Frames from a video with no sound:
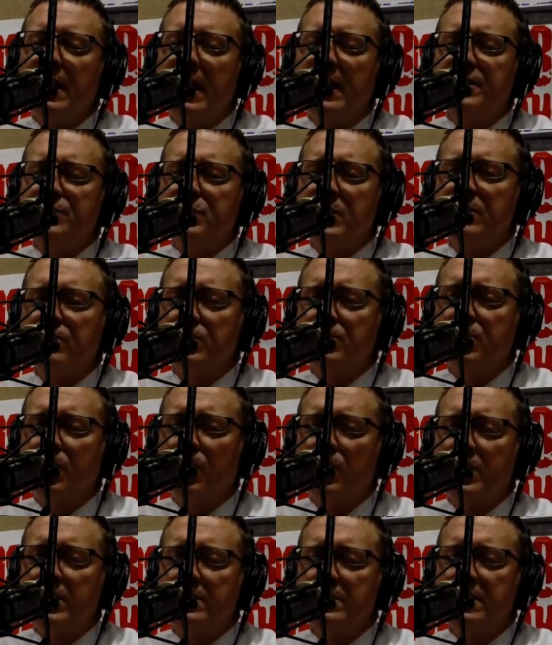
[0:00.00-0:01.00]
as we've
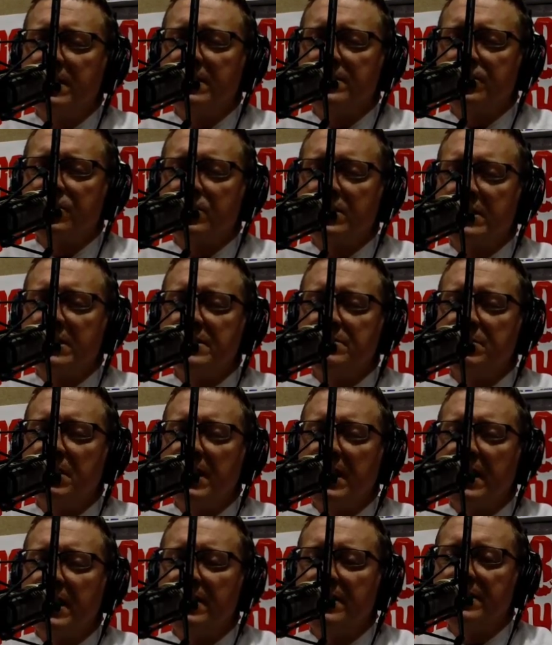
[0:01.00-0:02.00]
reported as early as
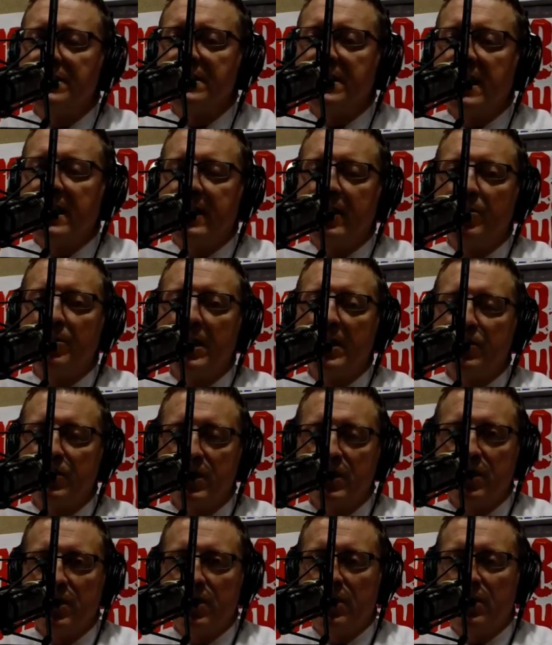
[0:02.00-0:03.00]
May, the Takata airbag
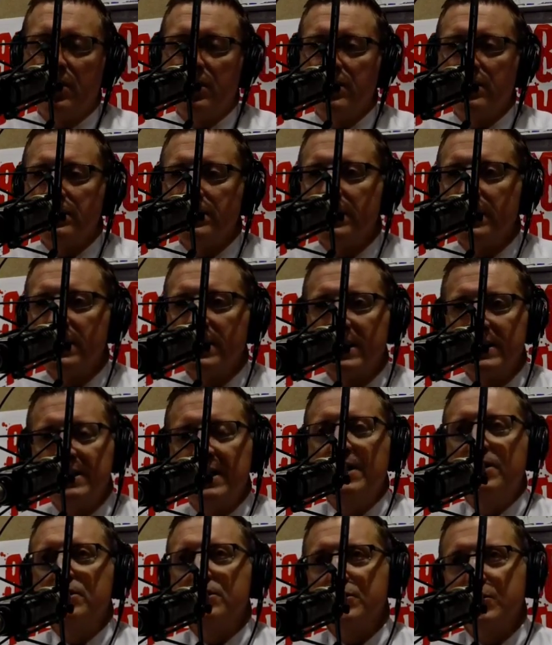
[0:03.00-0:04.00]
recall
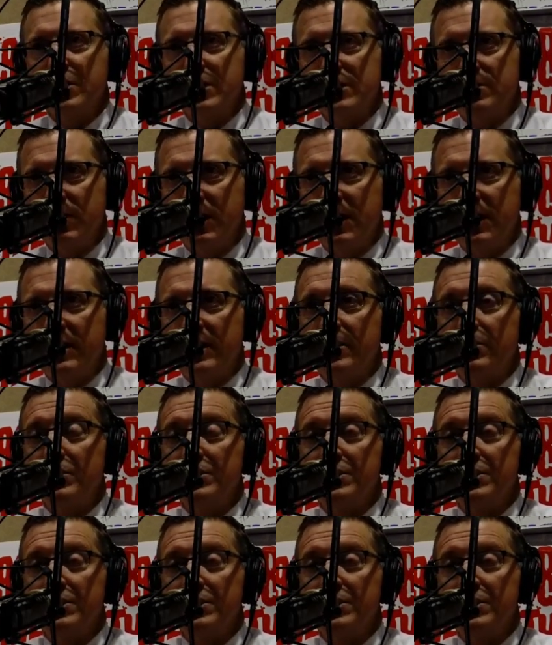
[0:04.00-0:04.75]
continues to expand.